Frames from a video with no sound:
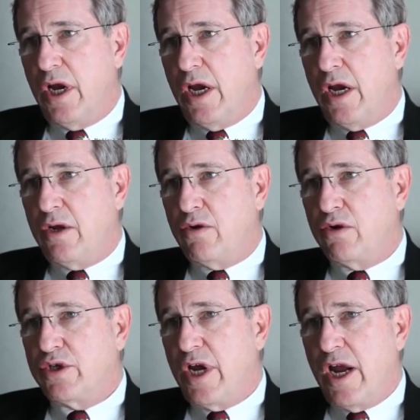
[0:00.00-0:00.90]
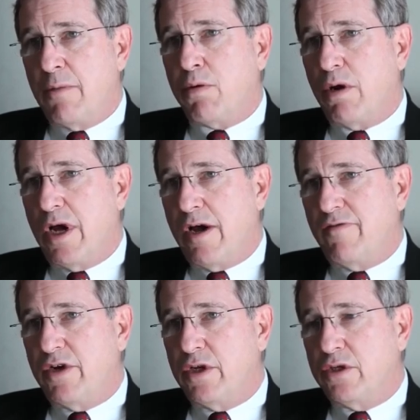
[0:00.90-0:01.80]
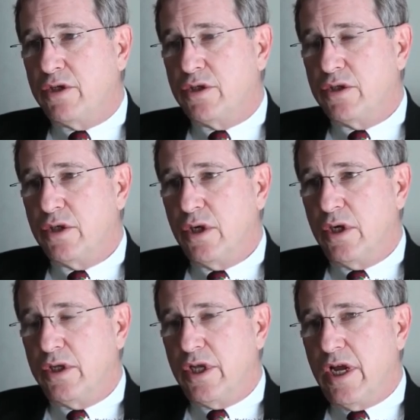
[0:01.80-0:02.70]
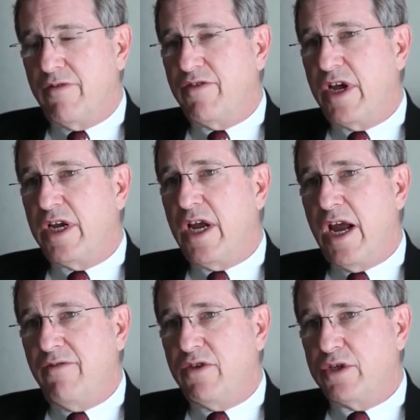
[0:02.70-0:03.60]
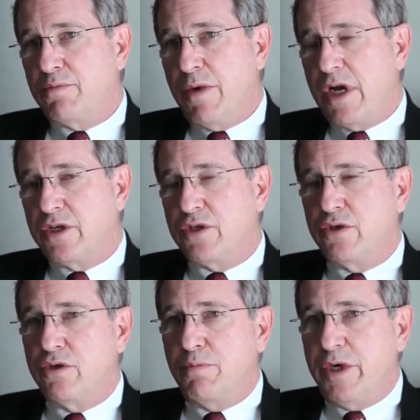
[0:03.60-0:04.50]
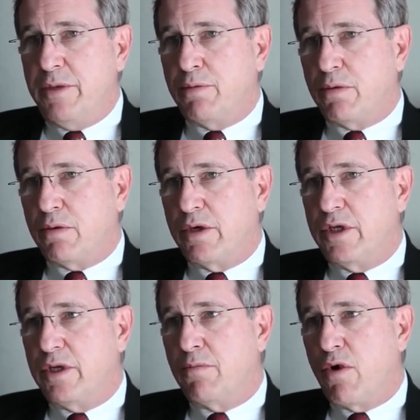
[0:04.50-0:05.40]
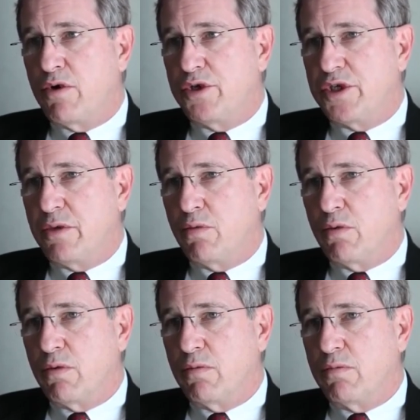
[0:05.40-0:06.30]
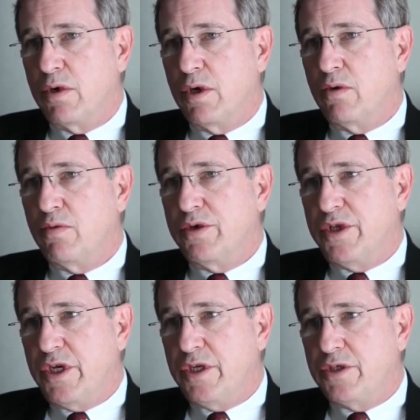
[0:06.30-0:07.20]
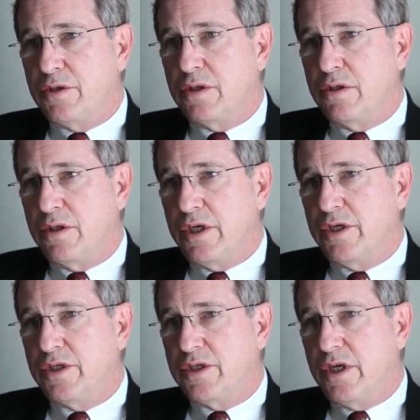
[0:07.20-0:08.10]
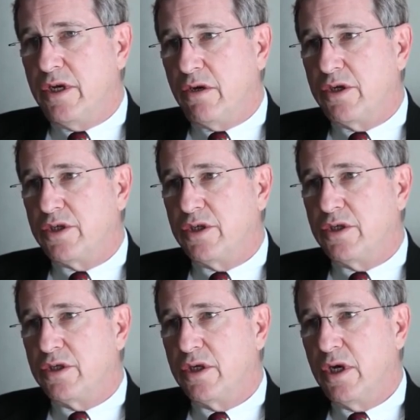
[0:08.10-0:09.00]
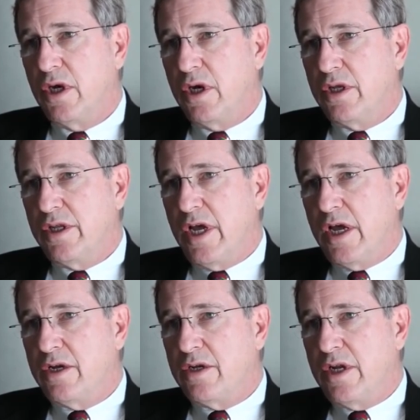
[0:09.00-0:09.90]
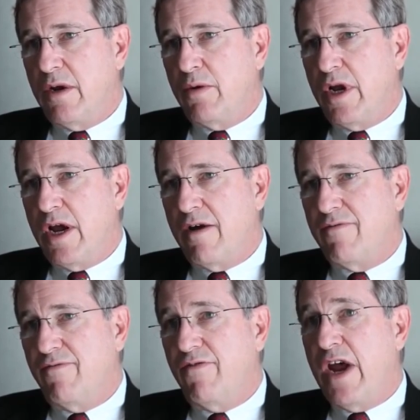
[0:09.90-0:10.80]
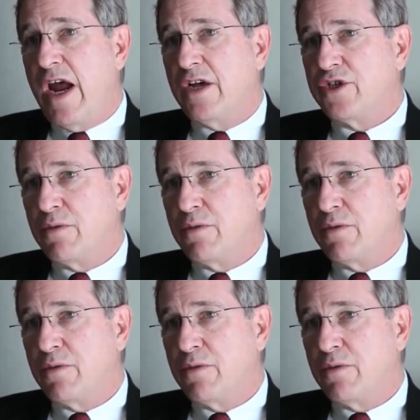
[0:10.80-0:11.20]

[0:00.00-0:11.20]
And there's ample evidence that if they gave this medicine to people in the emergency room with these illnesses, that they would have vast